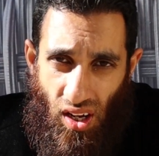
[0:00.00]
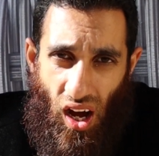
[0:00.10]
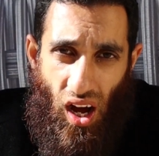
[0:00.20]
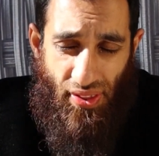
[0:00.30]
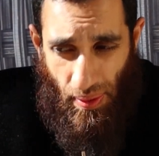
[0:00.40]

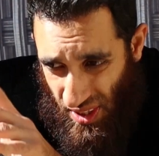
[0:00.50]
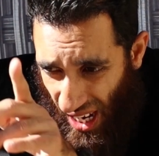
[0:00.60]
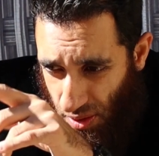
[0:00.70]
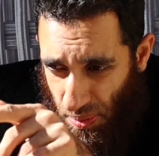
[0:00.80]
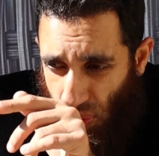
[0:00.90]

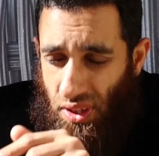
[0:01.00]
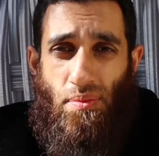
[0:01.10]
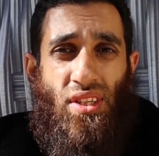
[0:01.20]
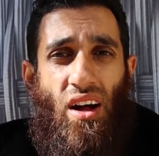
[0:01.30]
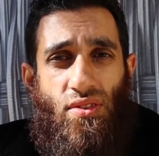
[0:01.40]
Themselves, between
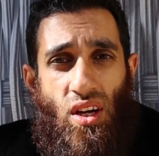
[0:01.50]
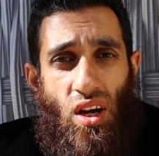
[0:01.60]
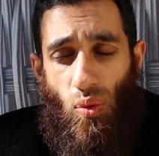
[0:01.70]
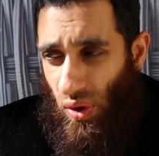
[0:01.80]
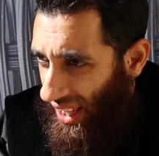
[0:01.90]
themselves,
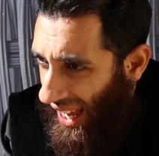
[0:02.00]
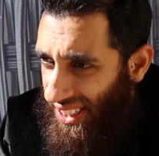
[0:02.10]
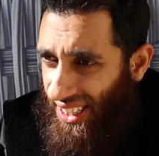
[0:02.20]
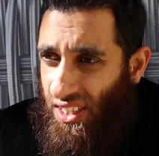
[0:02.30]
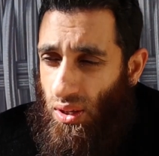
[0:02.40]
when
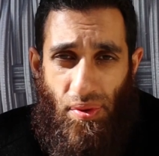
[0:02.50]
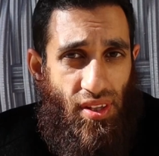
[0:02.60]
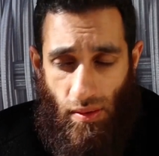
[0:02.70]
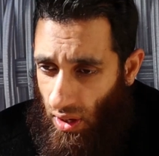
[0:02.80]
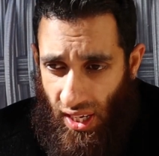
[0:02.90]
they seen
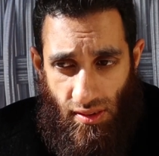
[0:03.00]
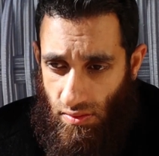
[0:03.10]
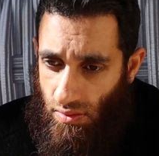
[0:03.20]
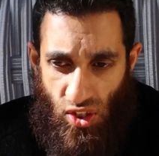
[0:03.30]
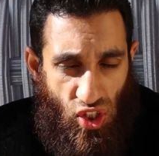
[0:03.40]
something that,
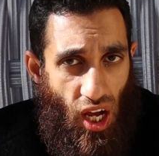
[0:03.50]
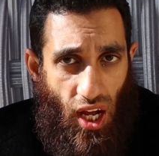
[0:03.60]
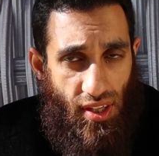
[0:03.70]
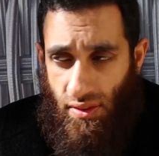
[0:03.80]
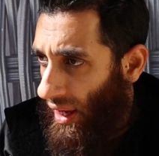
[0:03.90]
again,
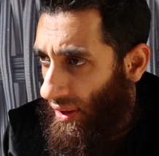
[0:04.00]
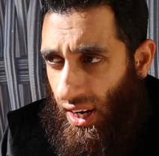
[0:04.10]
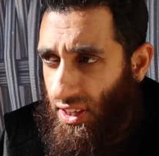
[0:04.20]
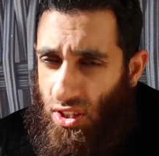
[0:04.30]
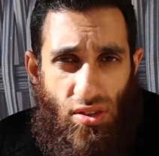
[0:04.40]
ijtihadi, they
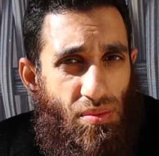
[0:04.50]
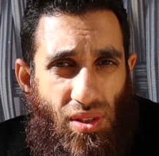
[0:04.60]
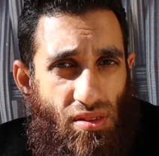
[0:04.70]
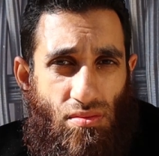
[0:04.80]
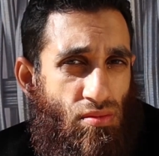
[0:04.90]
had
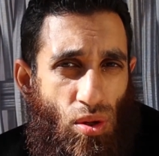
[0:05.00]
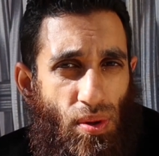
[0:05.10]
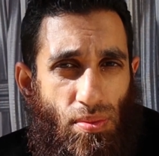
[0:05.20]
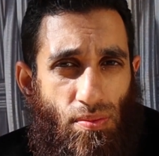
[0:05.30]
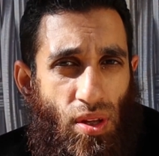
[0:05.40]
disagreements, no
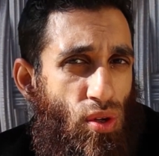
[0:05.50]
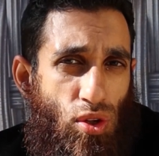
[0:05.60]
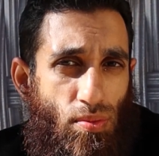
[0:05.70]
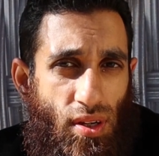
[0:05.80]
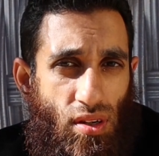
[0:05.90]
problem, they were
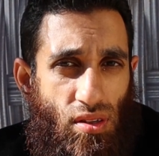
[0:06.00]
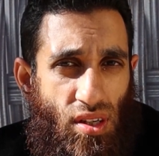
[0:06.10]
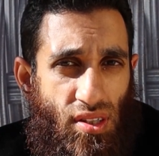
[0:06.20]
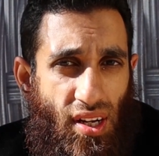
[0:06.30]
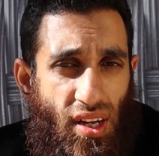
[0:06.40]
human,
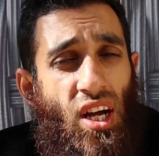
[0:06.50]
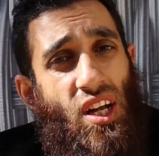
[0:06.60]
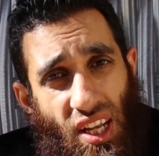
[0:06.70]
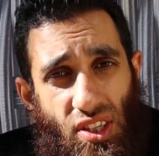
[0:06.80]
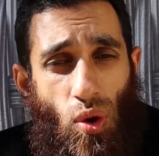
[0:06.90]
you understand?
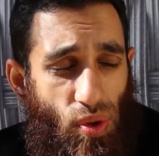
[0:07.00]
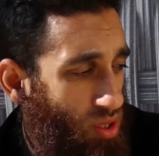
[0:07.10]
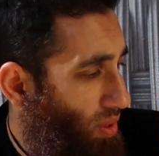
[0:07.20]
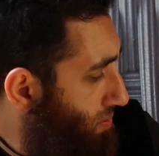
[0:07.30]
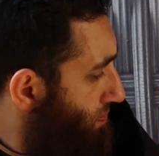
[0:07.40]
Let's go
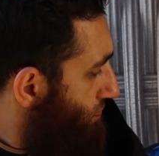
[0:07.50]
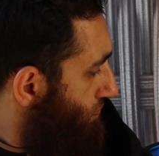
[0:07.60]
into it.